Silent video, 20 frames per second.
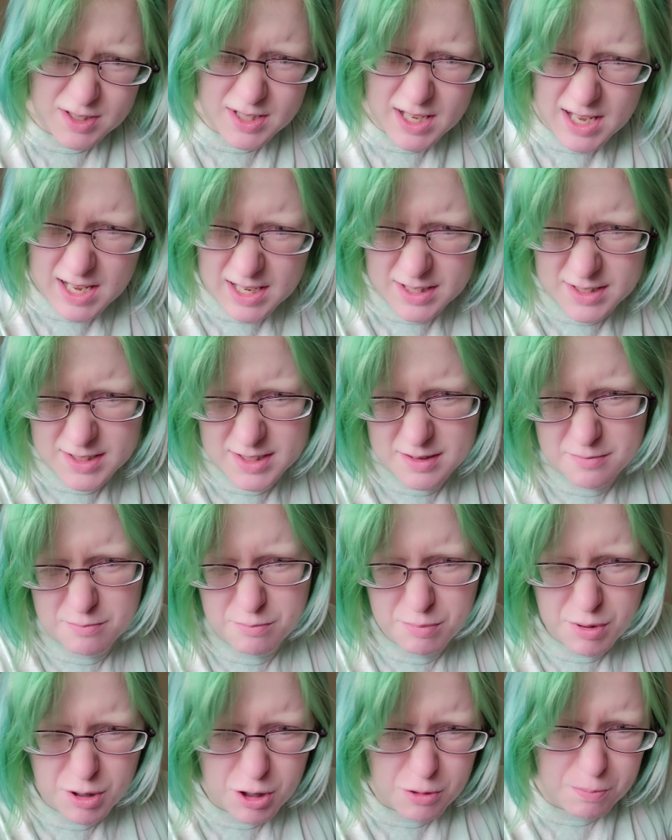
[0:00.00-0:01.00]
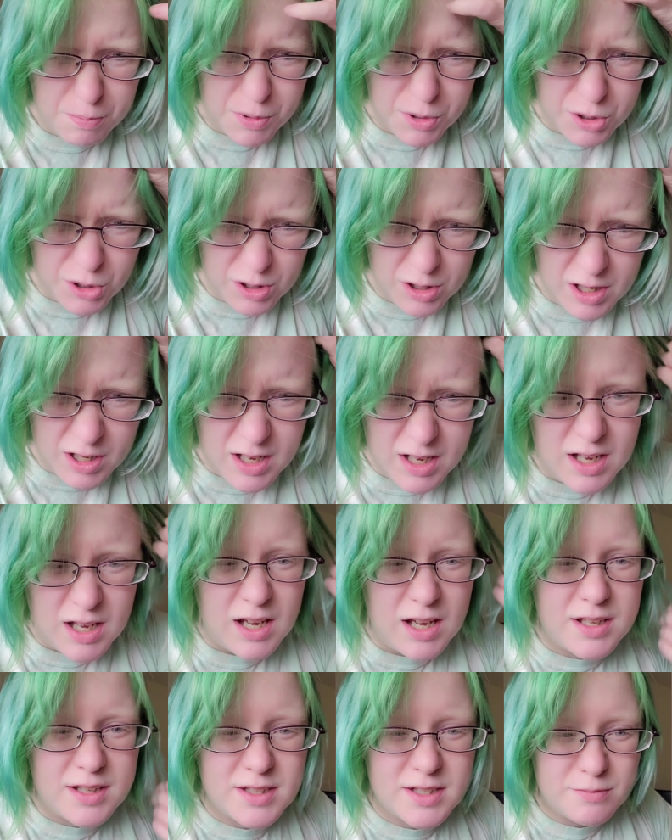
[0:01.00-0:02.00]
is add some purple
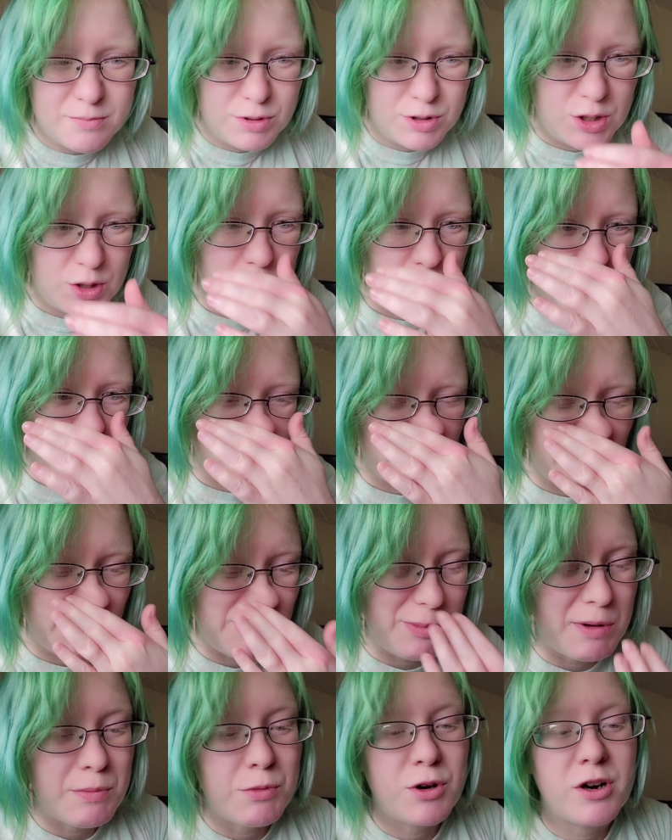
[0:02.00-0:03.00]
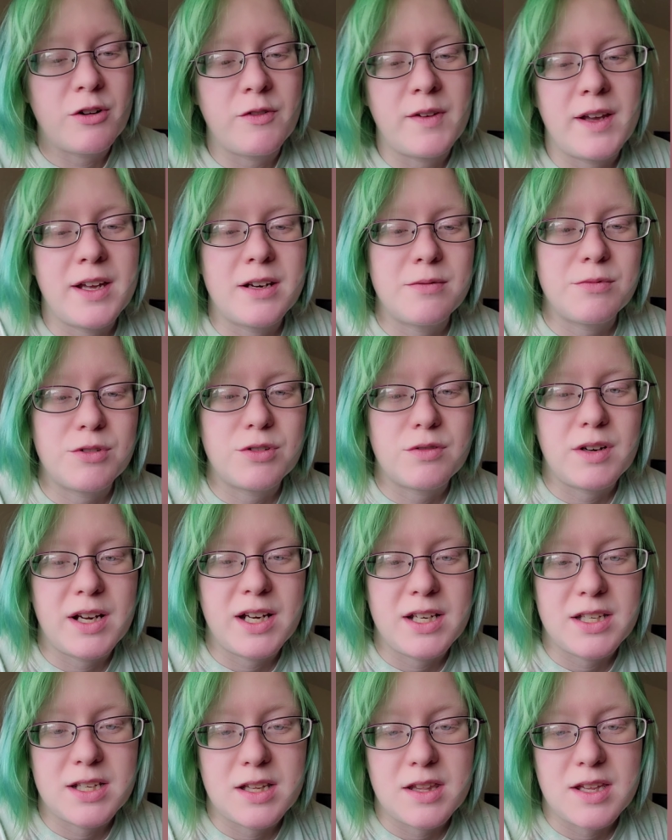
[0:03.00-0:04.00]
and some blue and a little bit more phantom
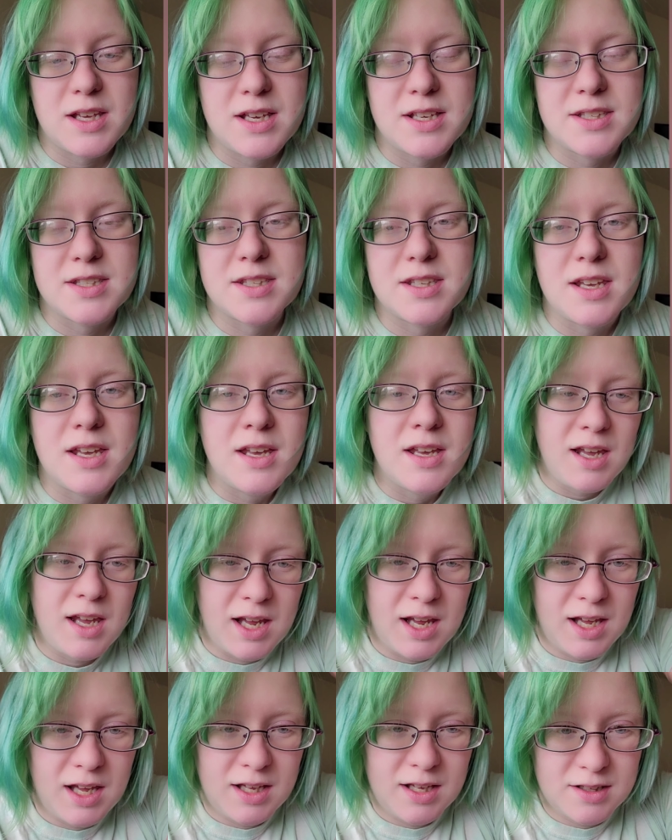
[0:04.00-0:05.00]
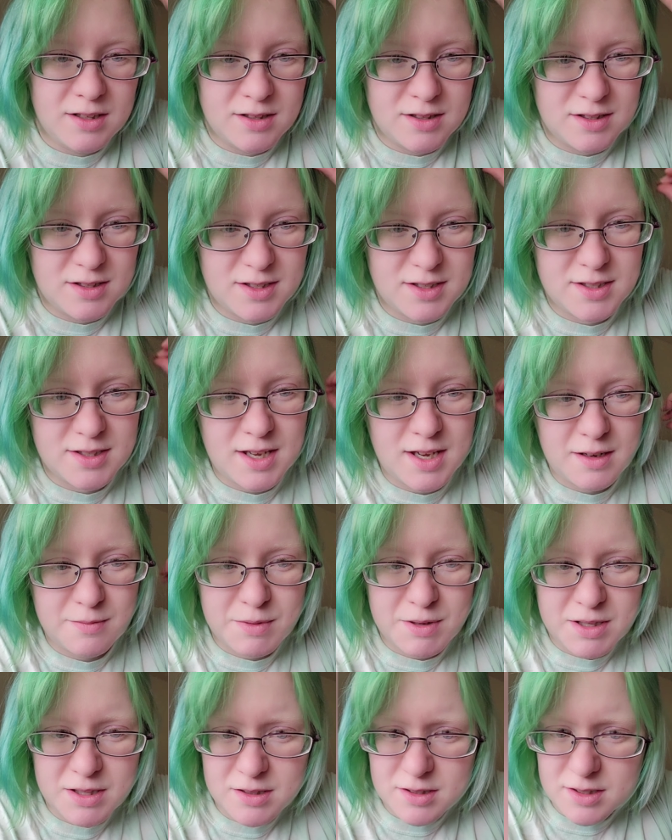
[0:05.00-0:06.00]
green to this in
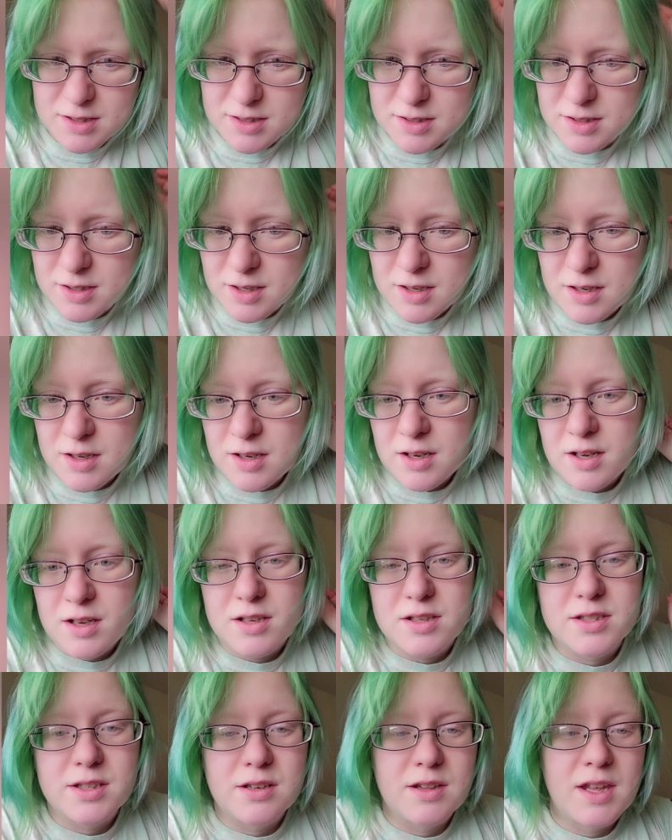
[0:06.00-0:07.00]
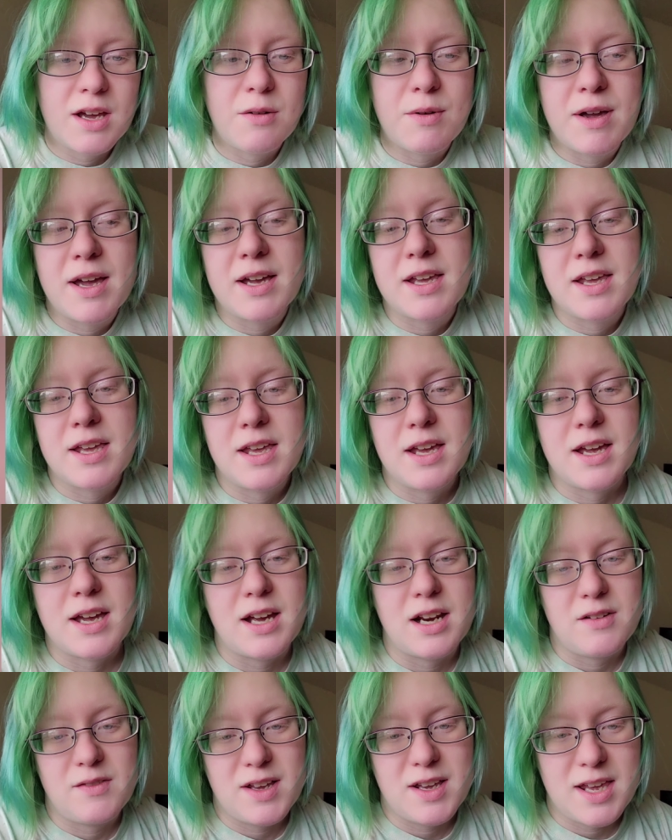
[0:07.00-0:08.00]
segments. So that way I can get
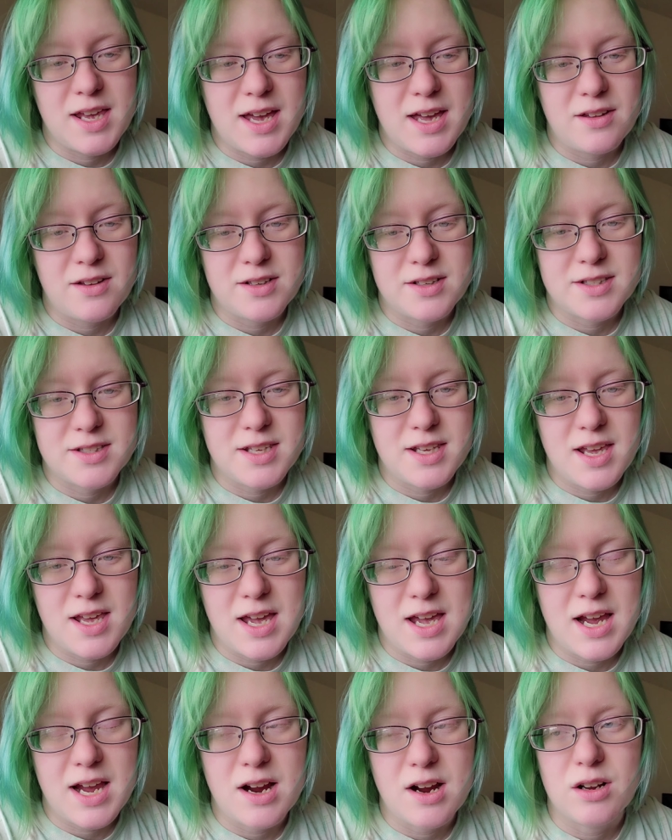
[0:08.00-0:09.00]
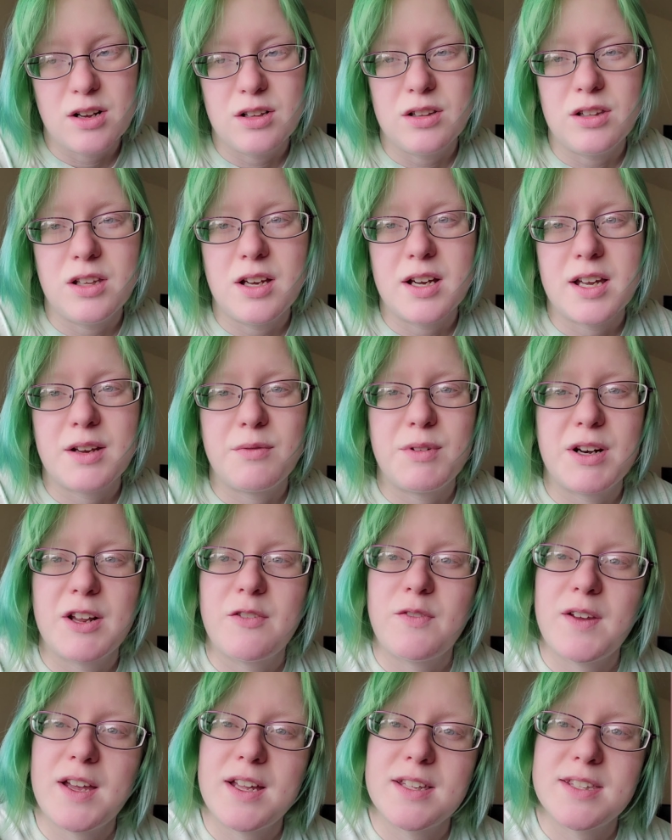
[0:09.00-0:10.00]
kind of a galaxy hair look, and when
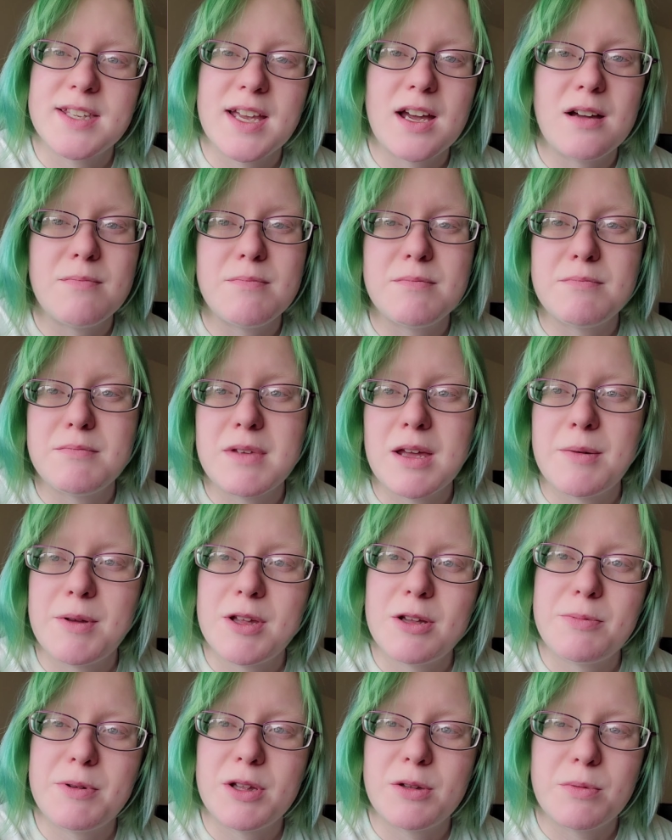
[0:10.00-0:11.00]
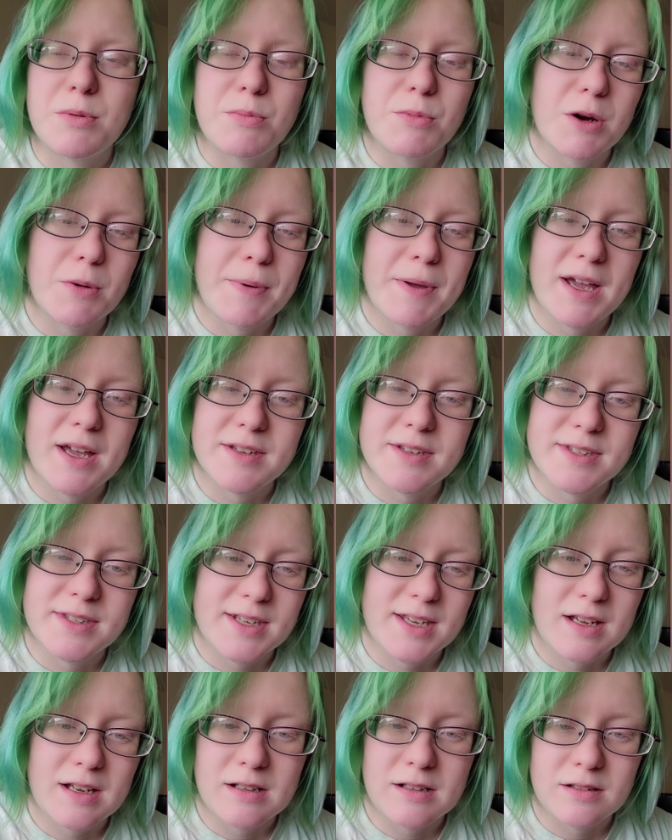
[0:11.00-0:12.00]
it fades out, maybe it'll be a little bit more
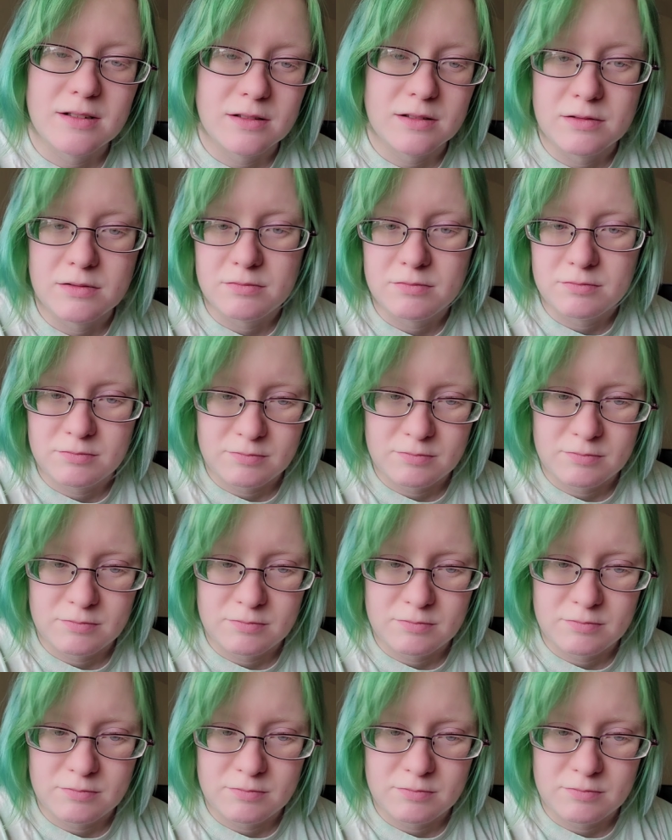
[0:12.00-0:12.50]
pastel